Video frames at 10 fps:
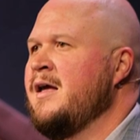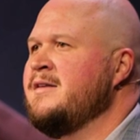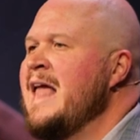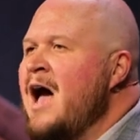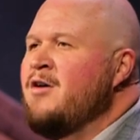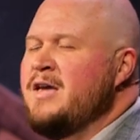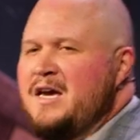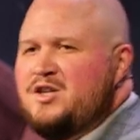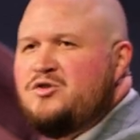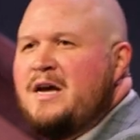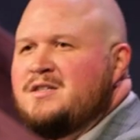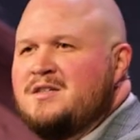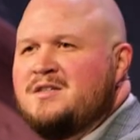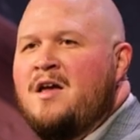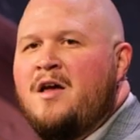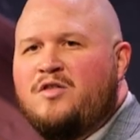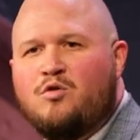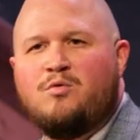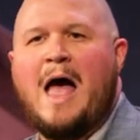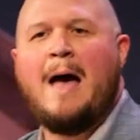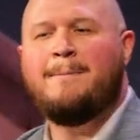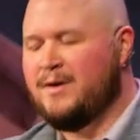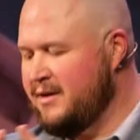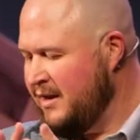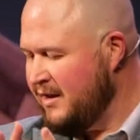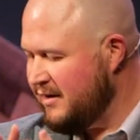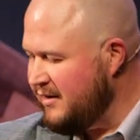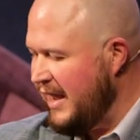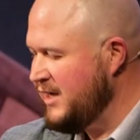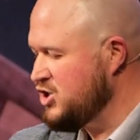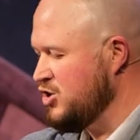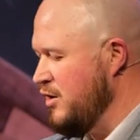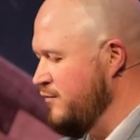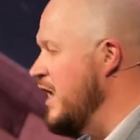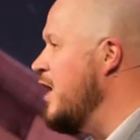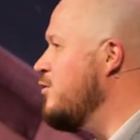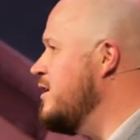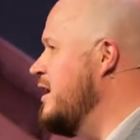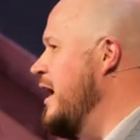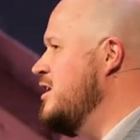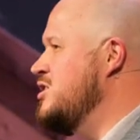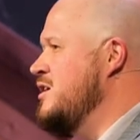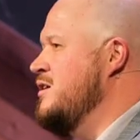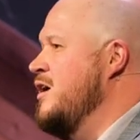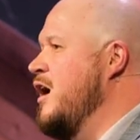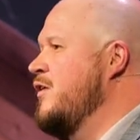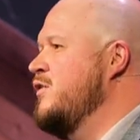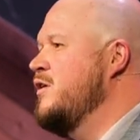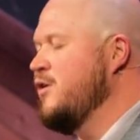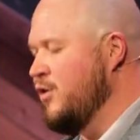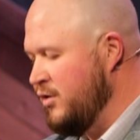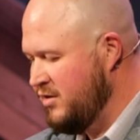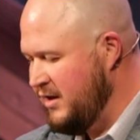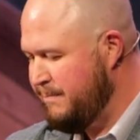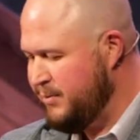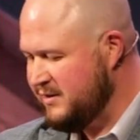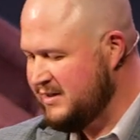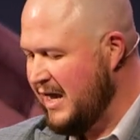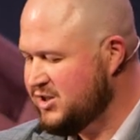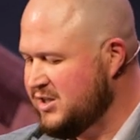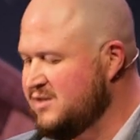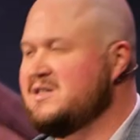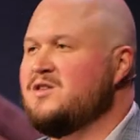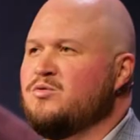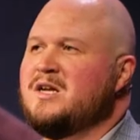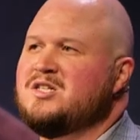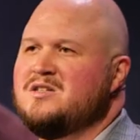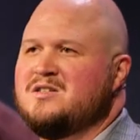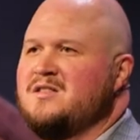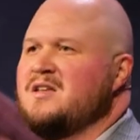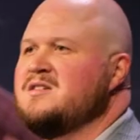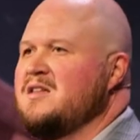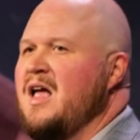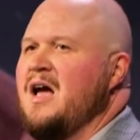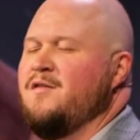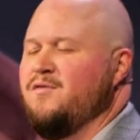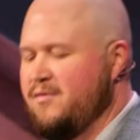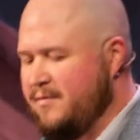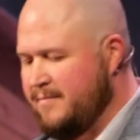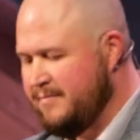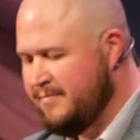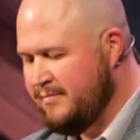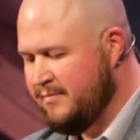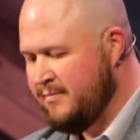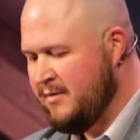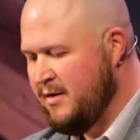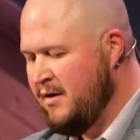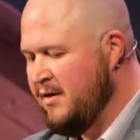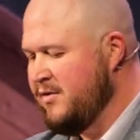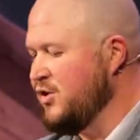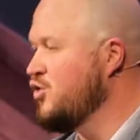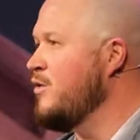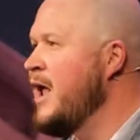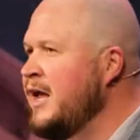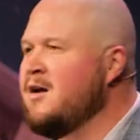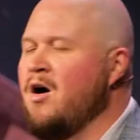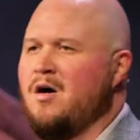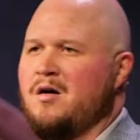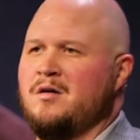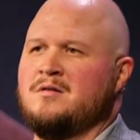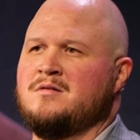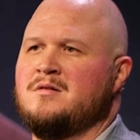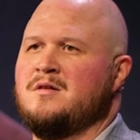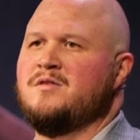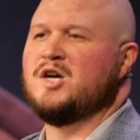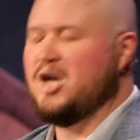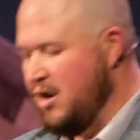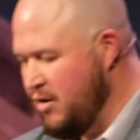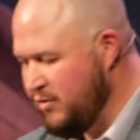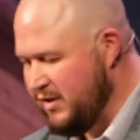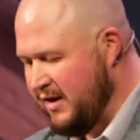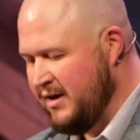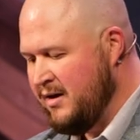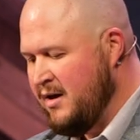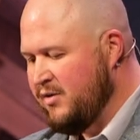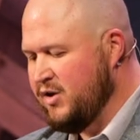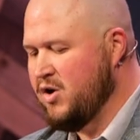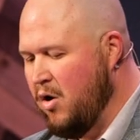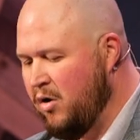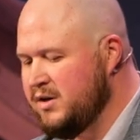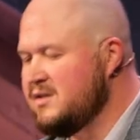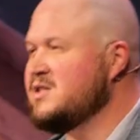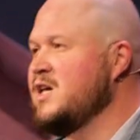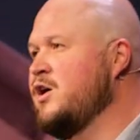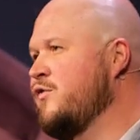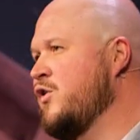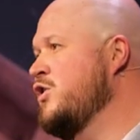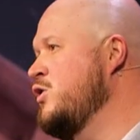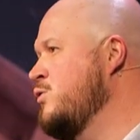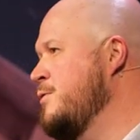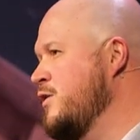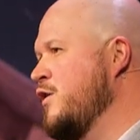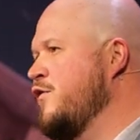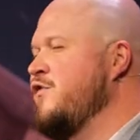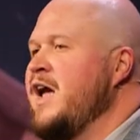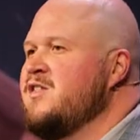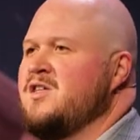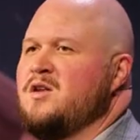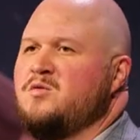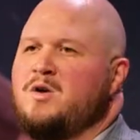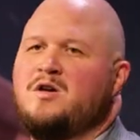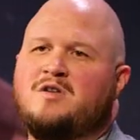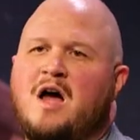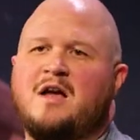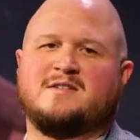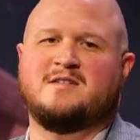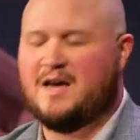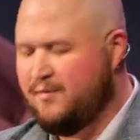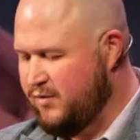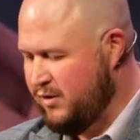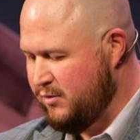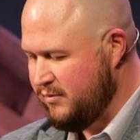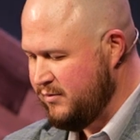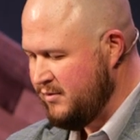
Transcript: Now he addresses the rapid nature of degradation of earthly possessions and riches in this life. The grain haul the clothing, the gold and silver you put your faith in will not save you.